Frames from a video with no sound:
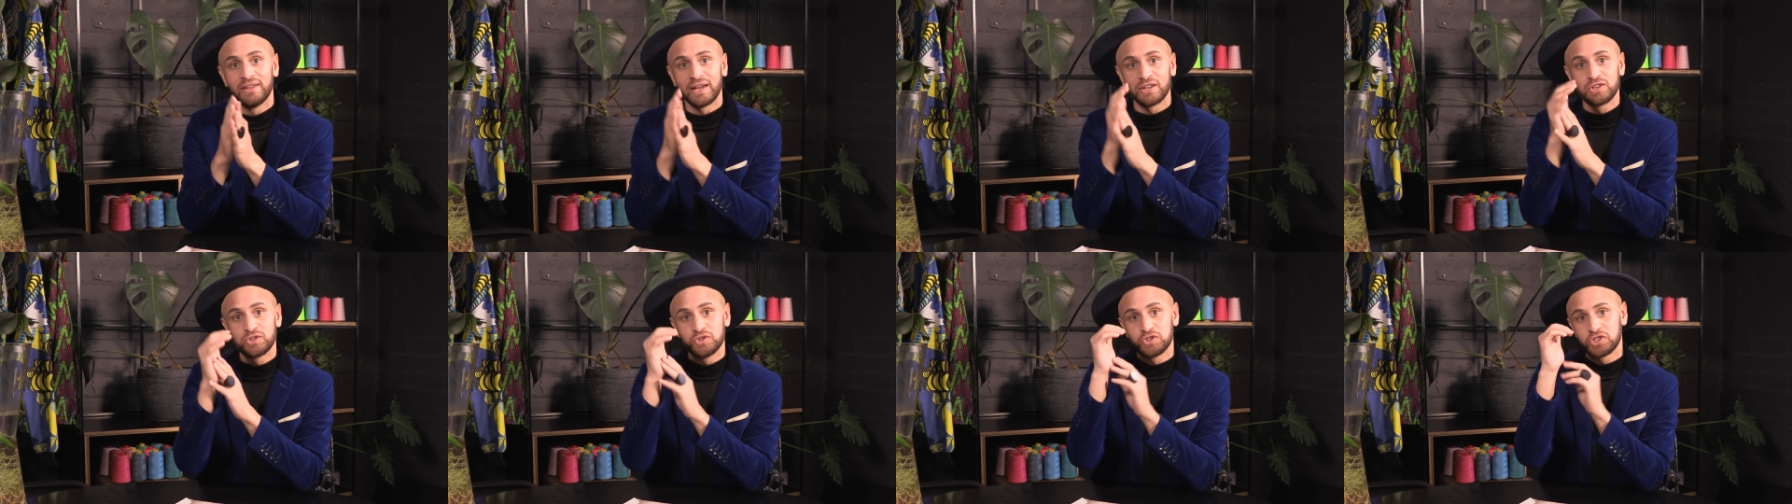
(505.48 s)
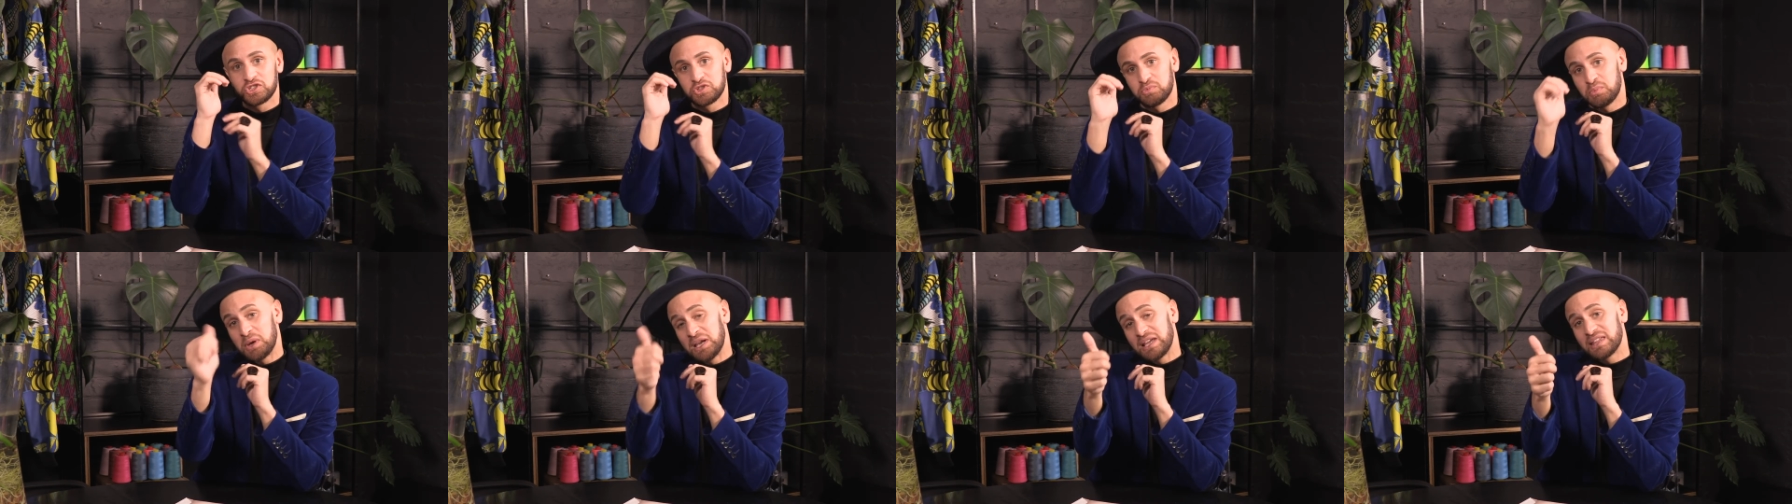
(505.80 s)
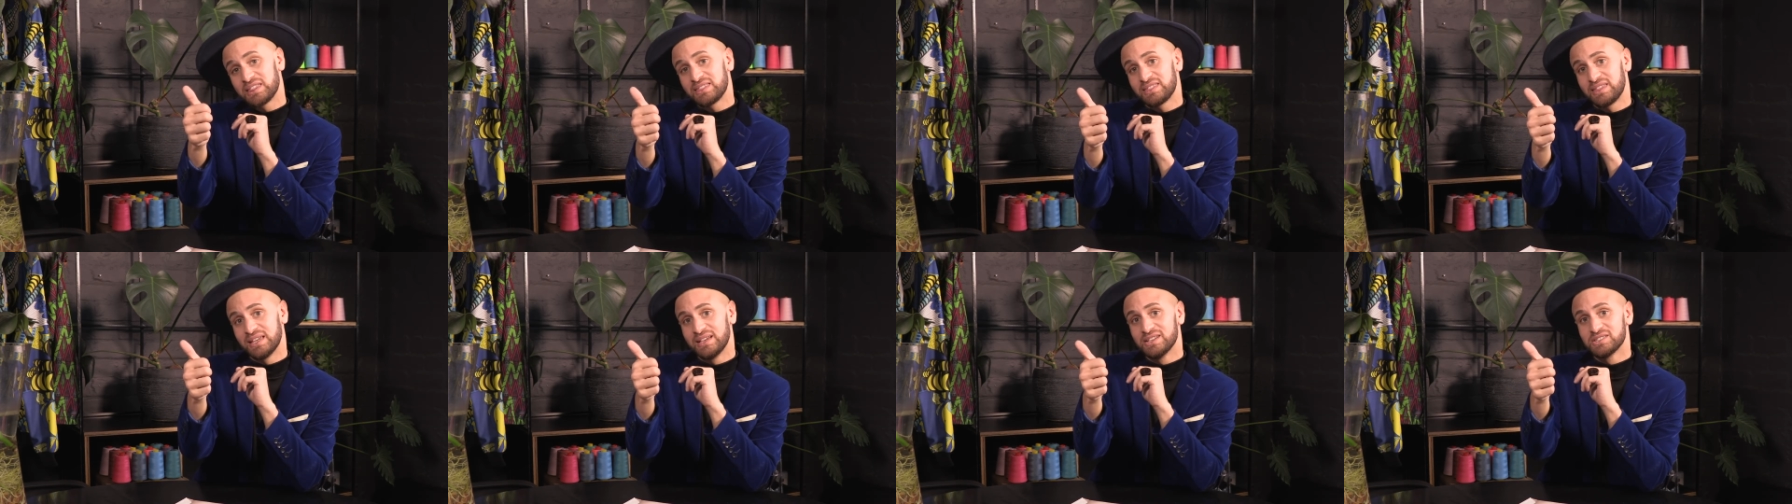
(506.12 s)
that you
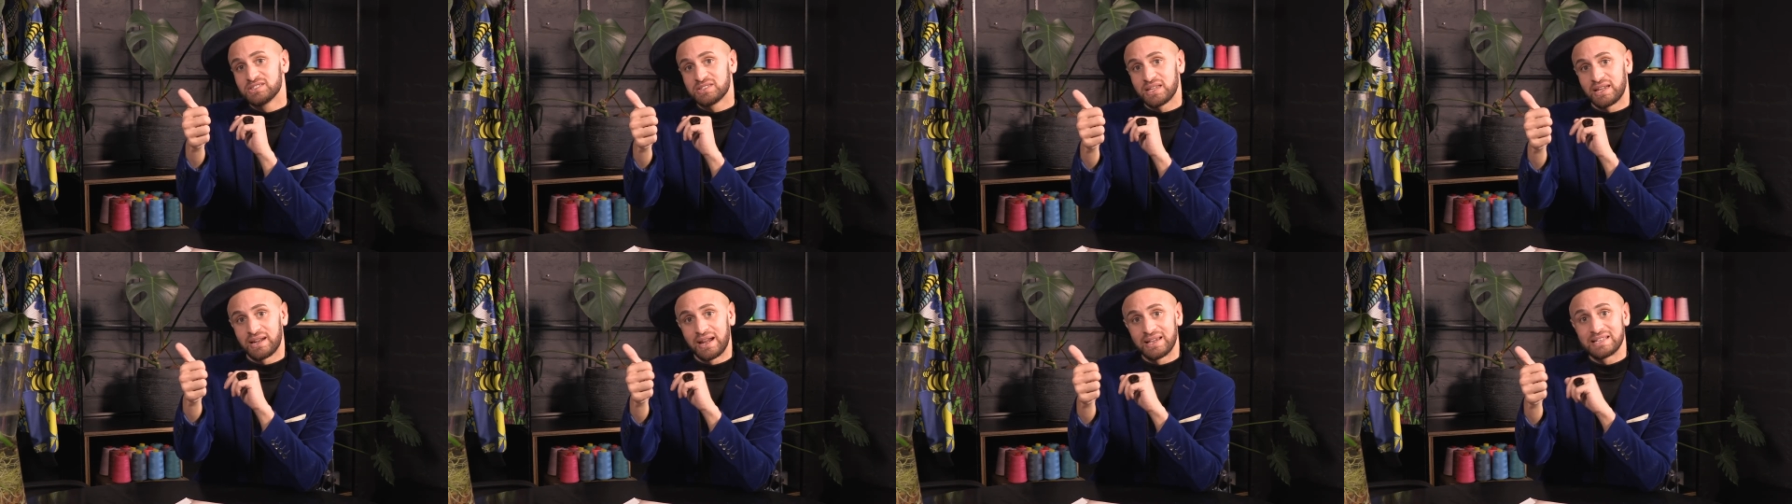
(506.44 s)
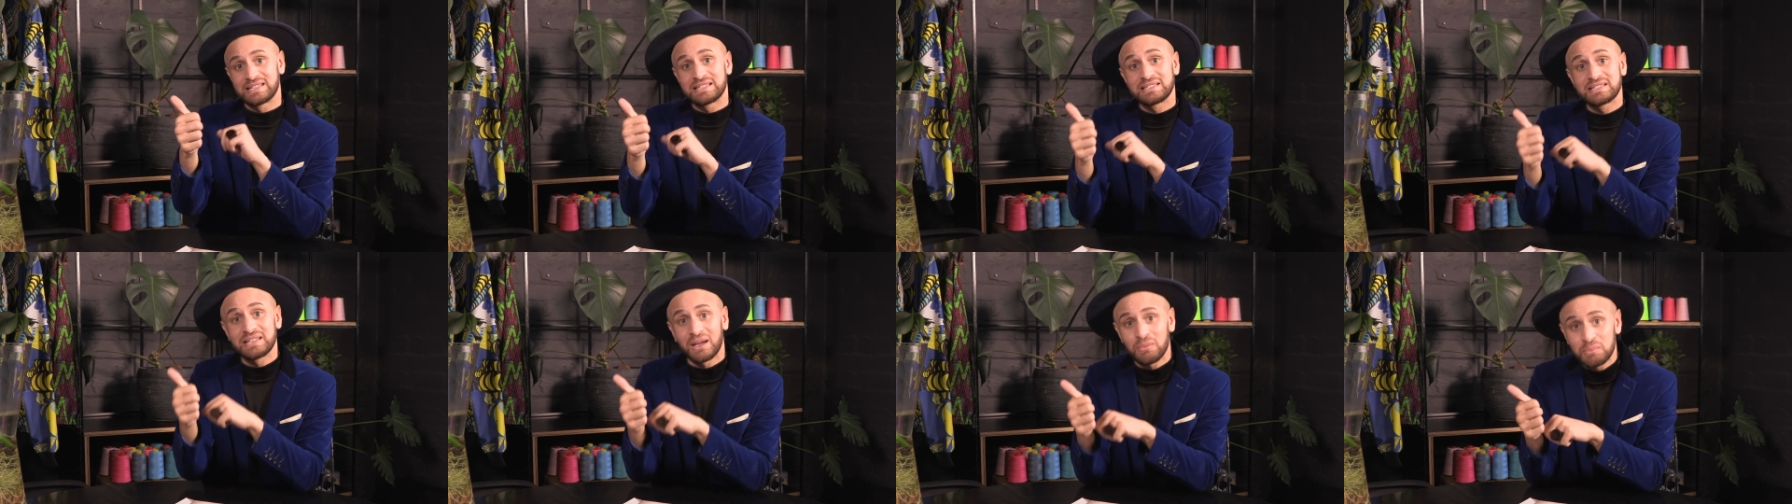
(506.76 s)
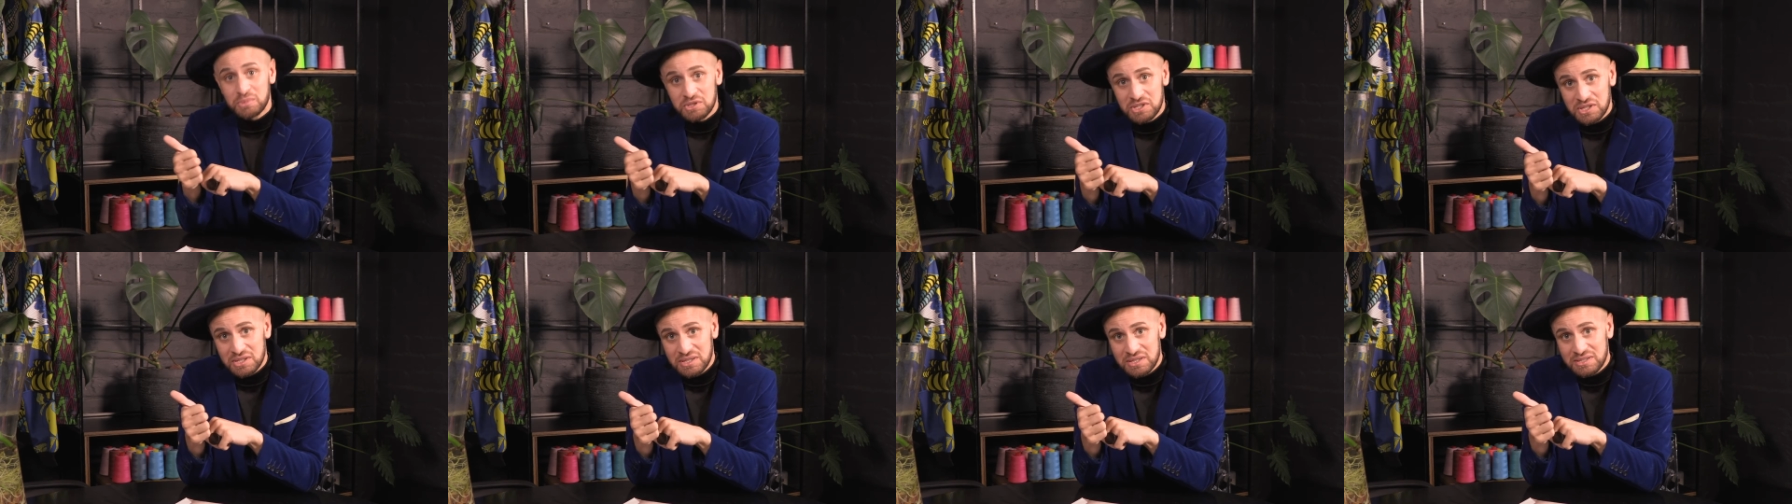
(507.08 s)
speak things that have
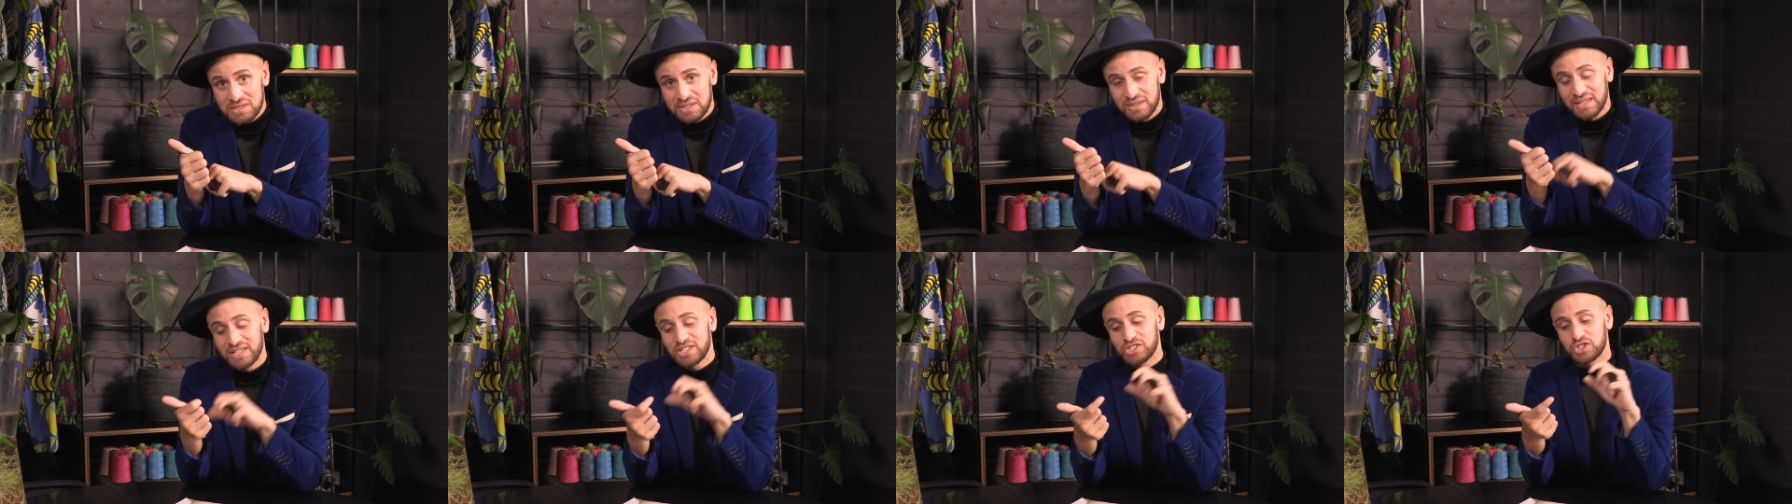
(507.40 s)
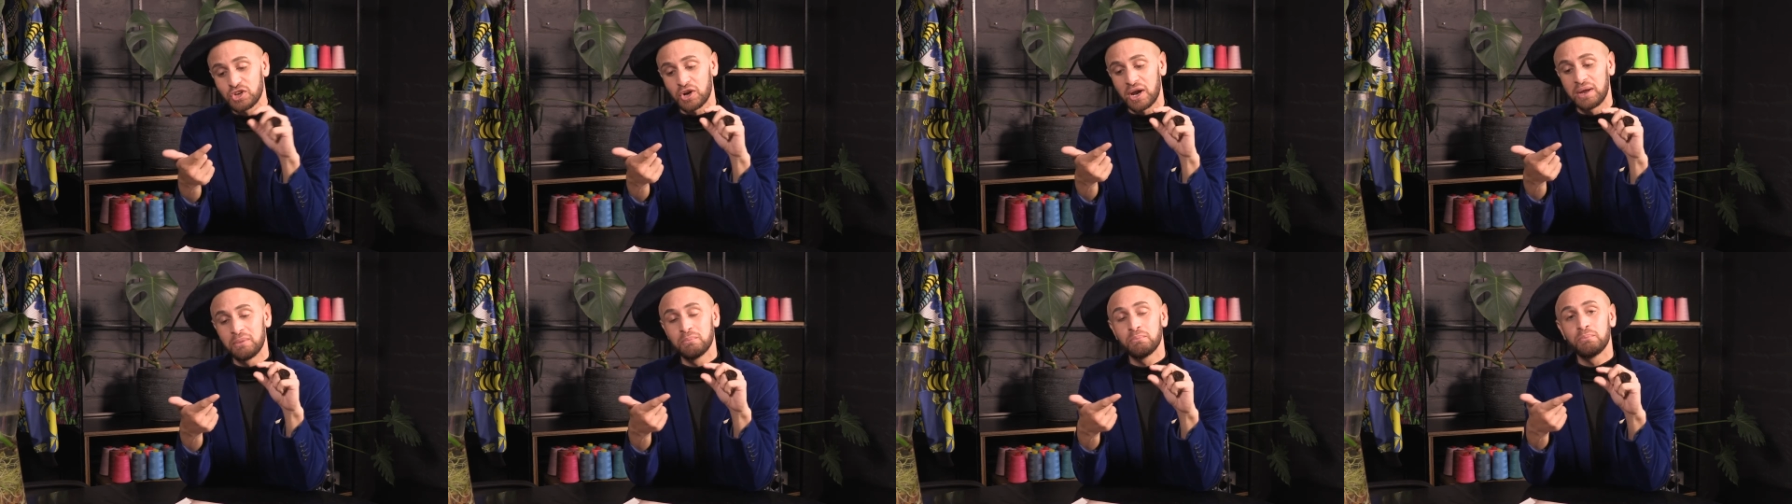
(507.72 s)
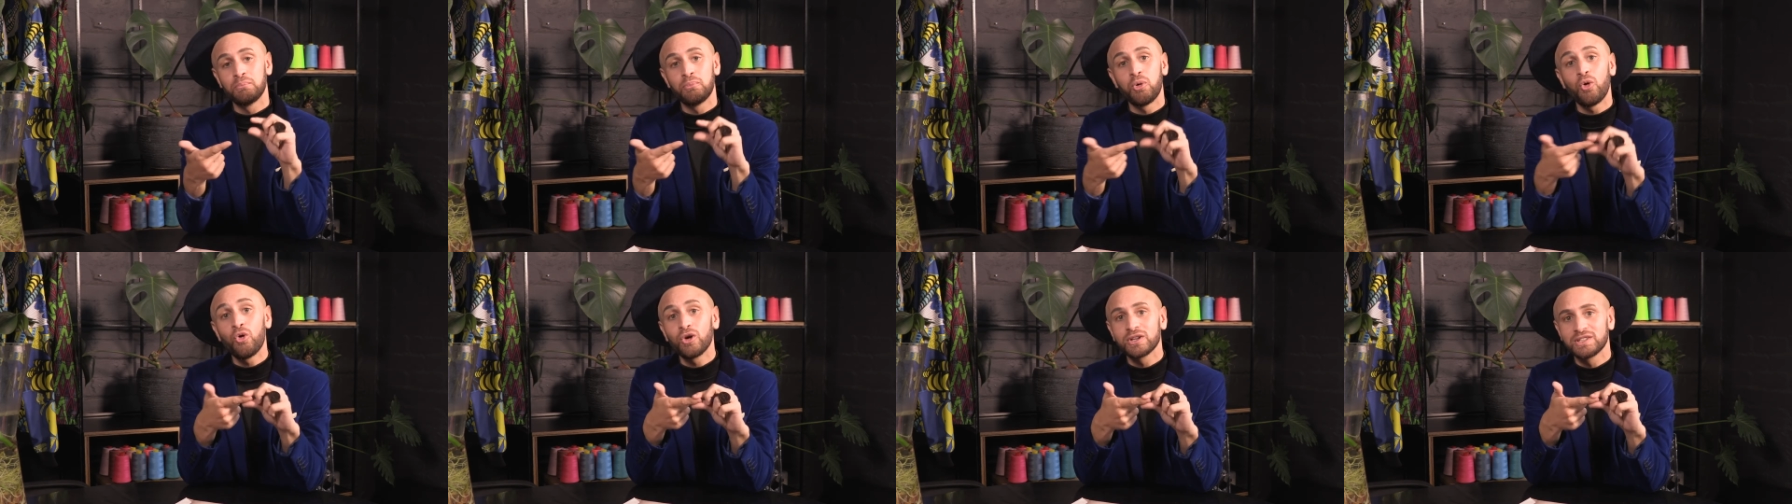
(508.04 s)
substance, things that are
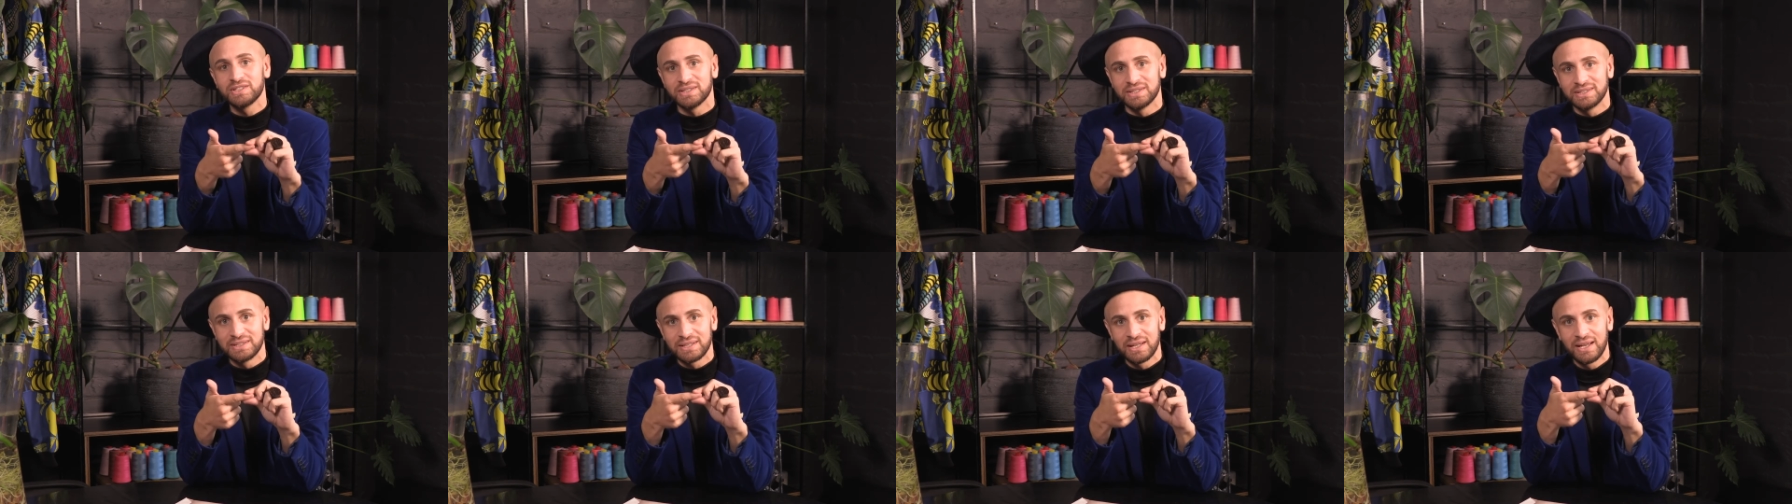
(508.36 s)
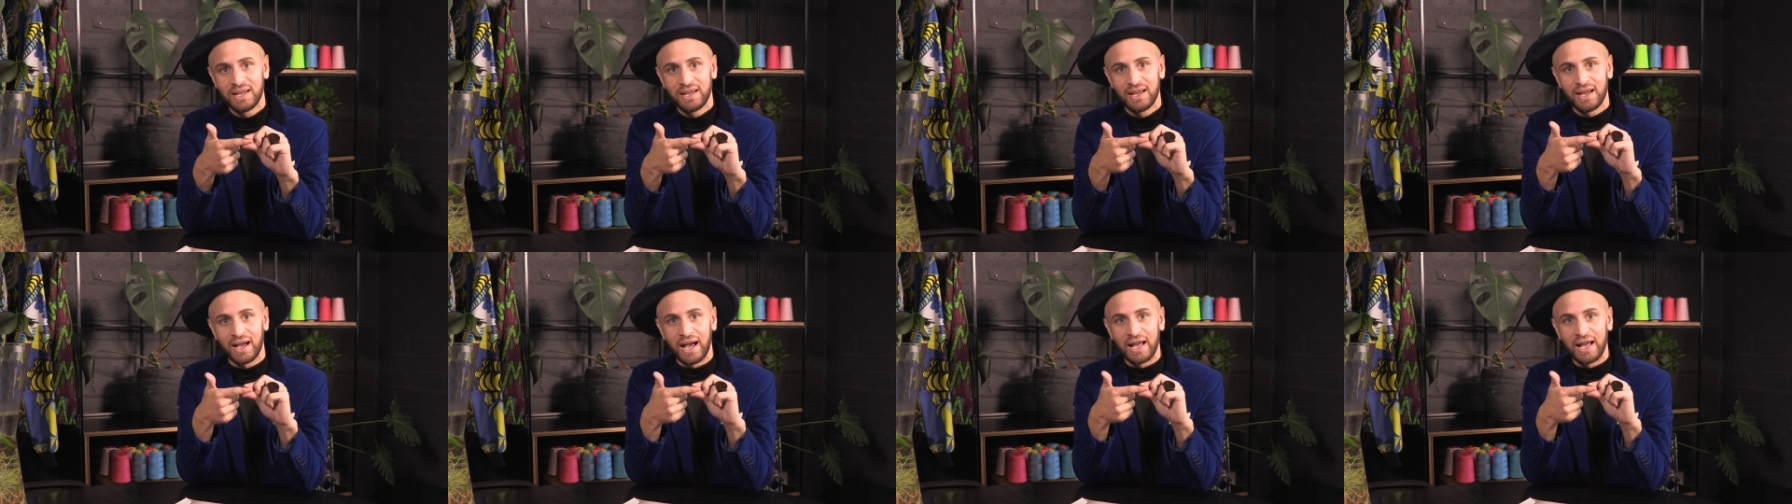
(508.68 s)
important,